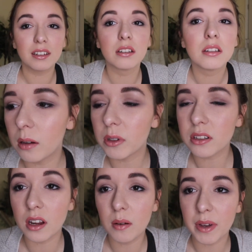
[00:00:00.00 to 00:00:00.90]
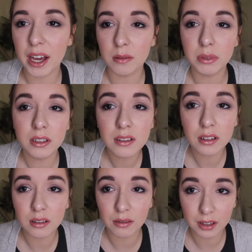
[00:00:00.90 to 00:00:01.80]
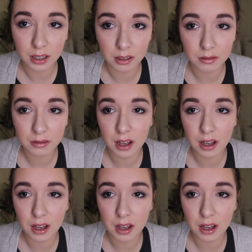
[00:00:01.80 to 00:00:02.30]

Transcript: I mean, it's not bad. Please ignore